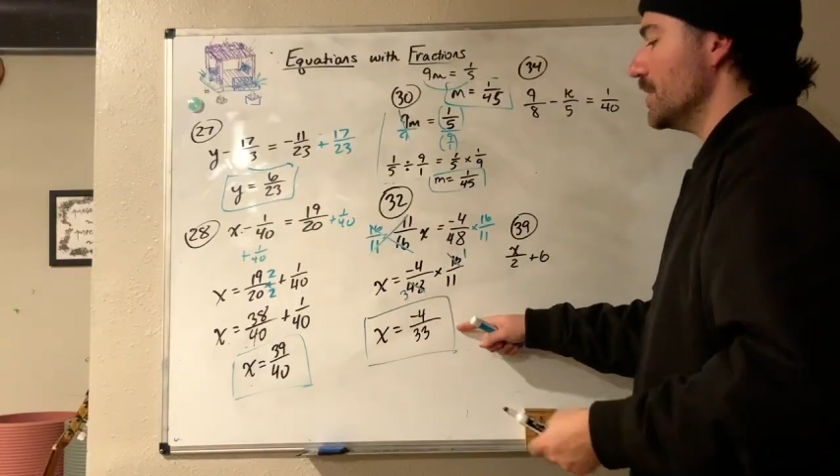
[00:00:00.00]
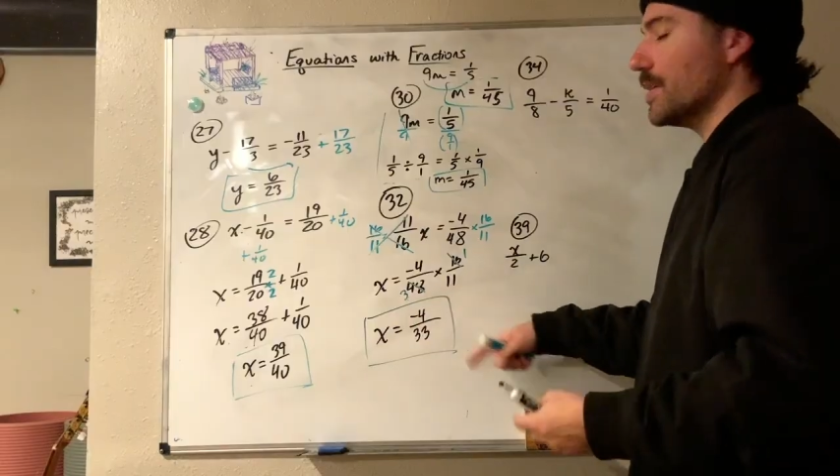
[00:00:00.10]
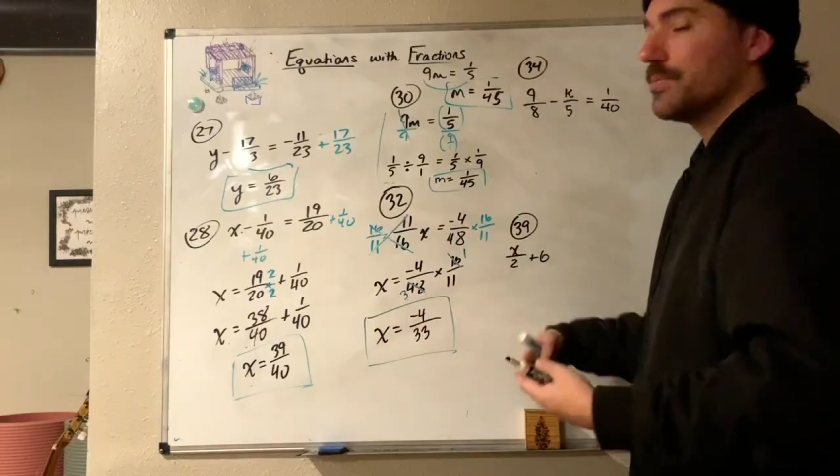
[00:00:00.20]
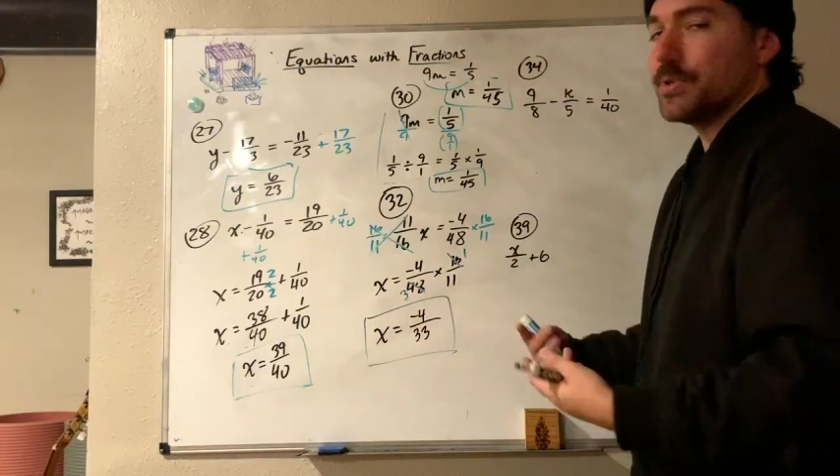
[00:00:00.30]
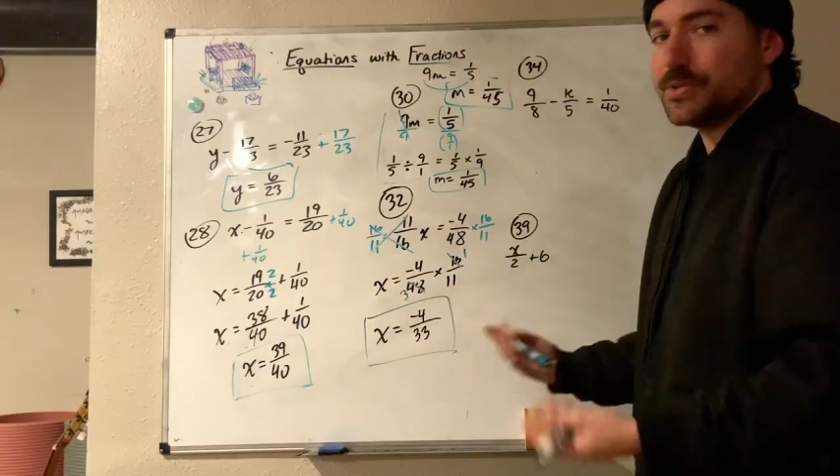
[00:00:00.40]

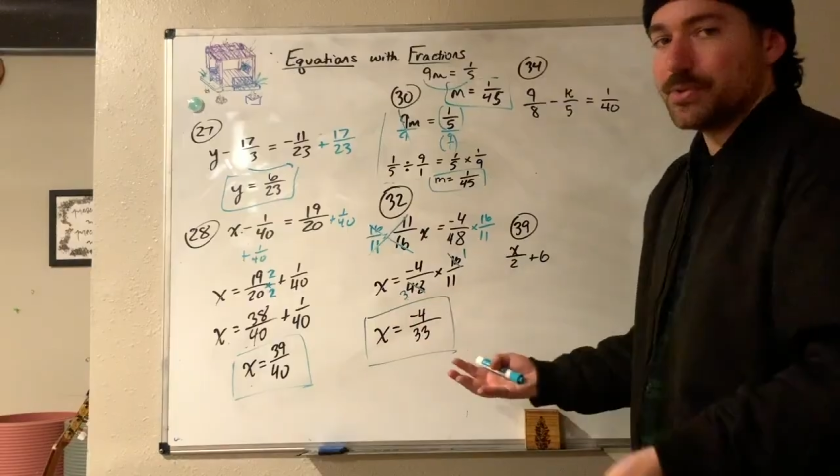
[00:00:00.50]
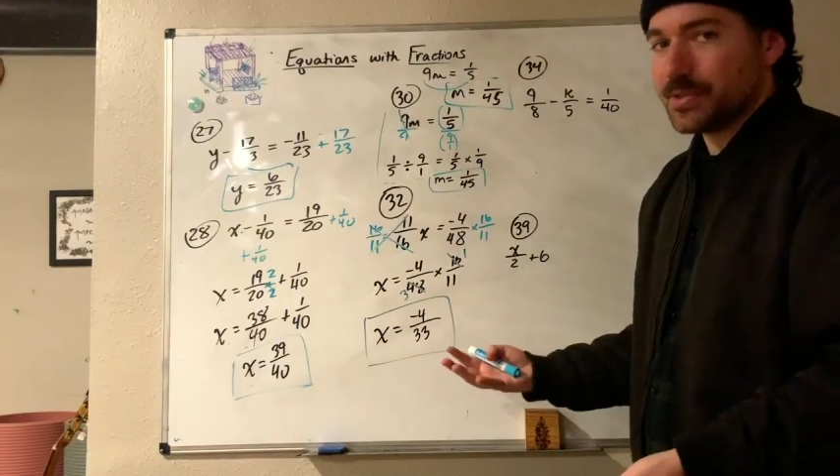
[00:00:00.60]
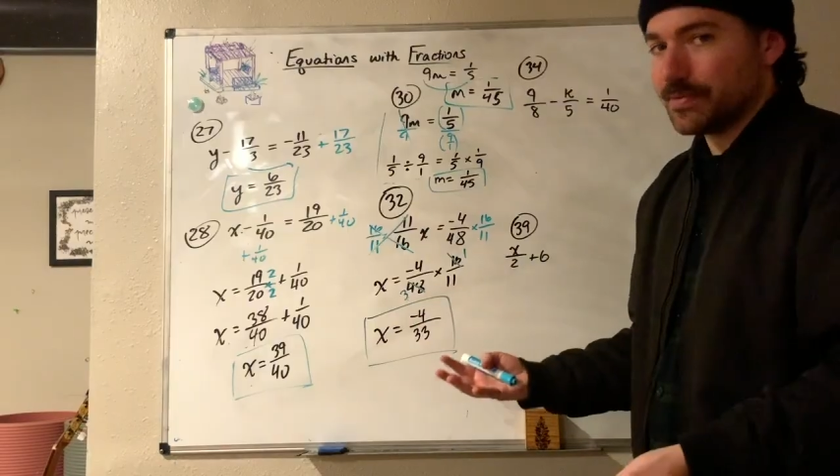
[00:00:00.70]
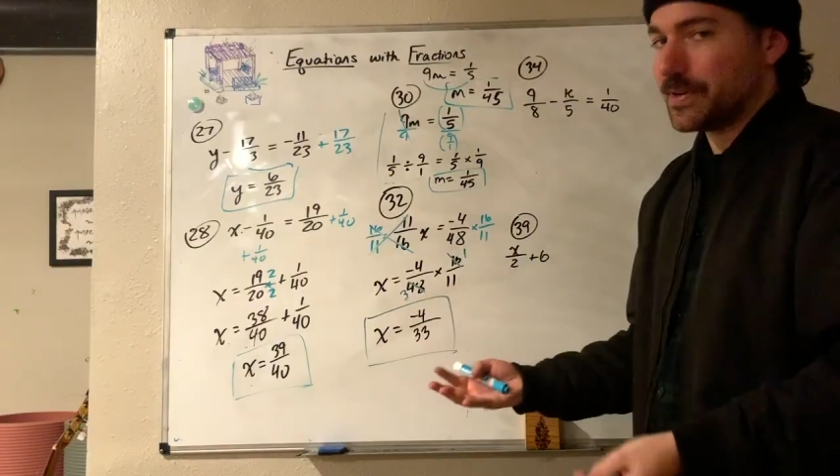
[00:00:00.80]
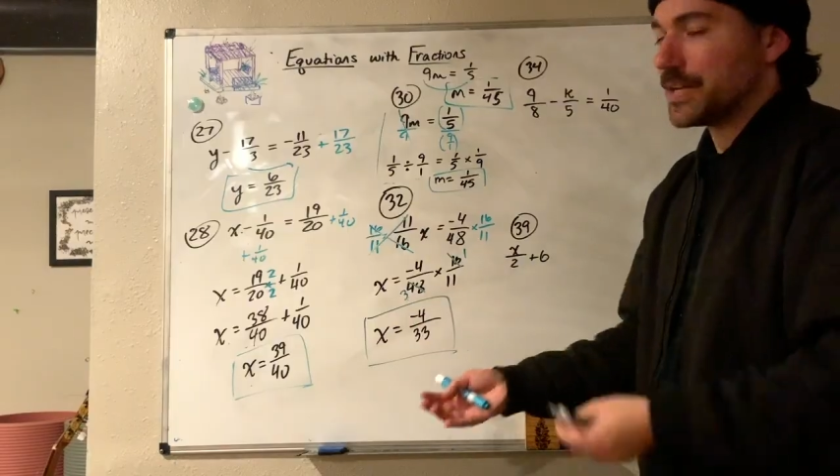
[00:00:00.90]
then reduce the
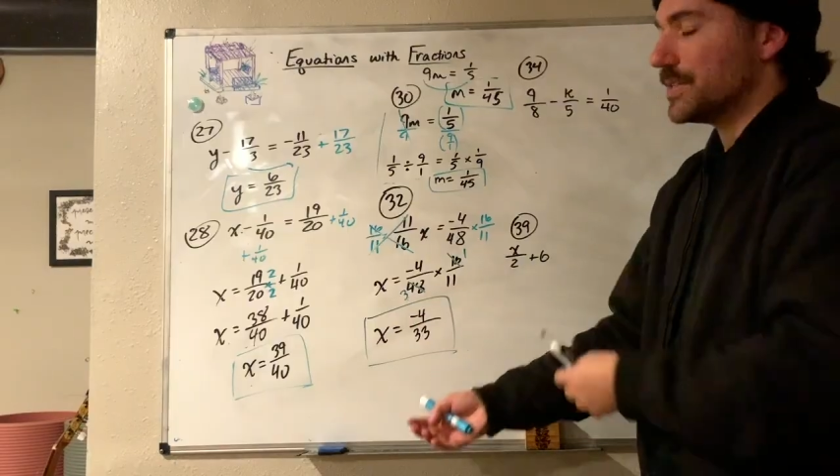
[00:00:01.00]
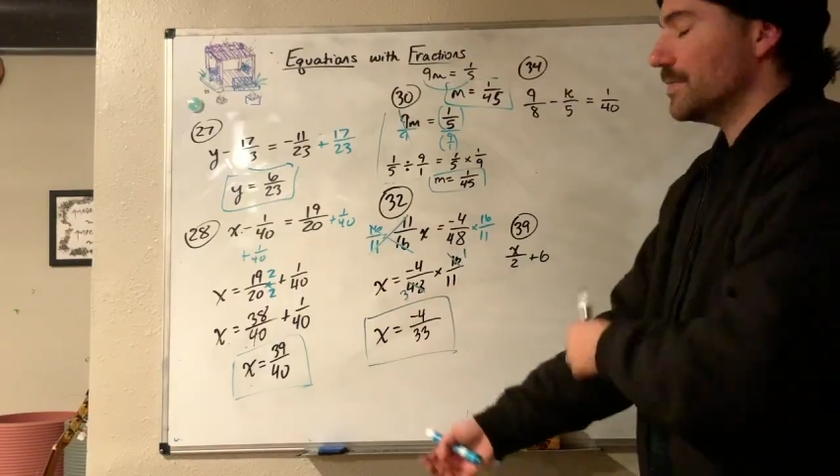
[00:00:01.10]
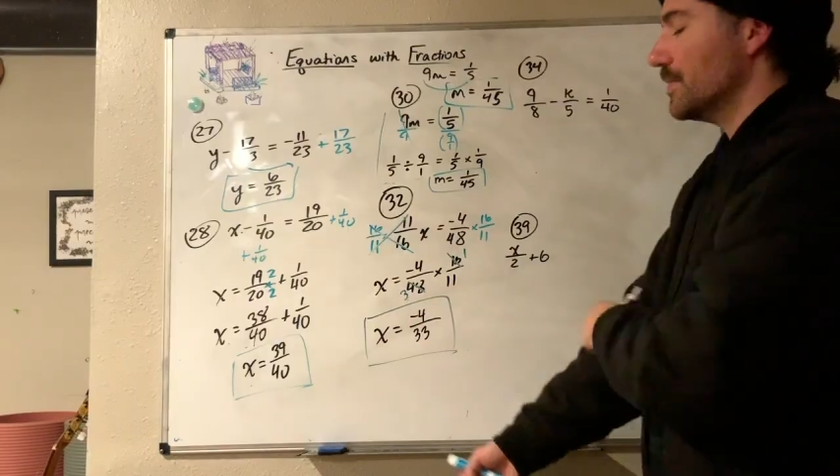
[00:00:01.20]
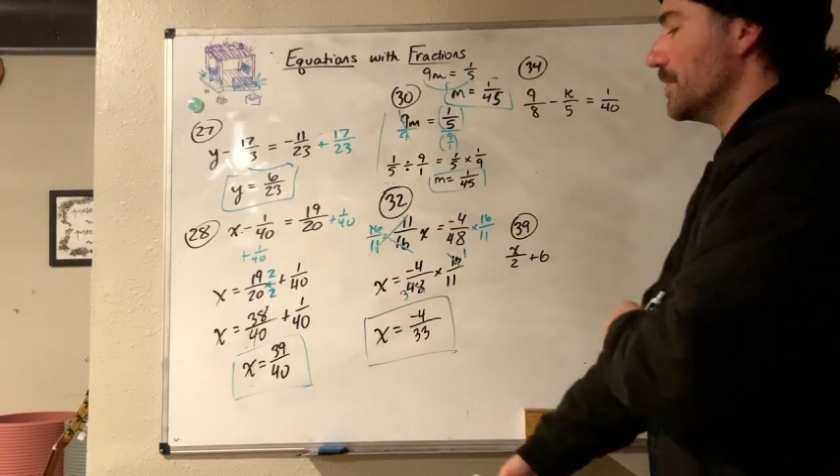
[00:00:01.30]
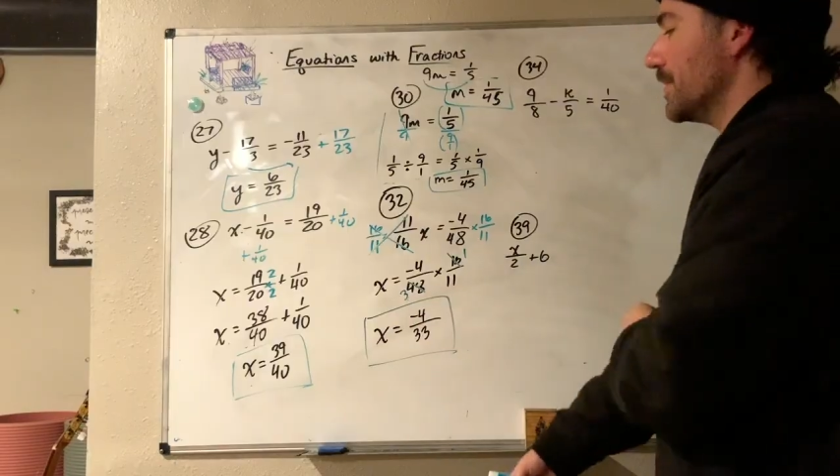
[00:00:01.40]
fraction
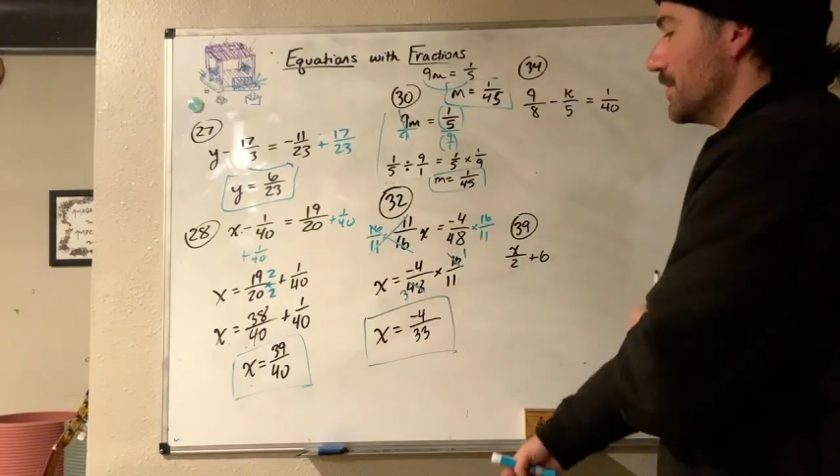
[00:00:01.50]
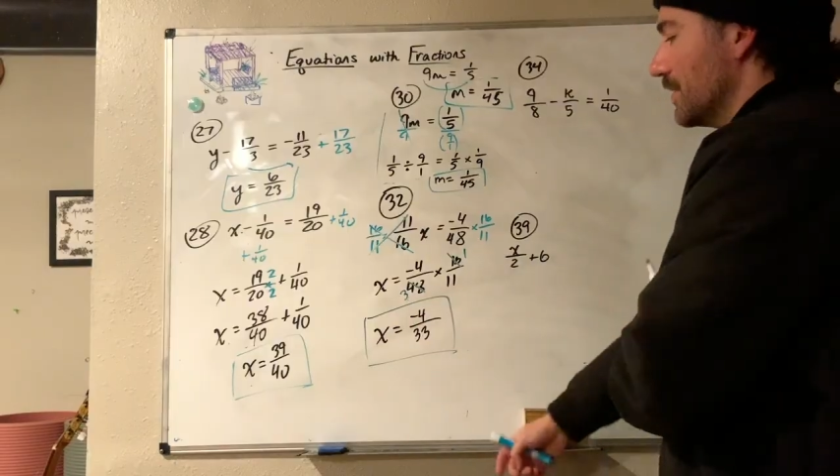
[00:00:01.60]
from there.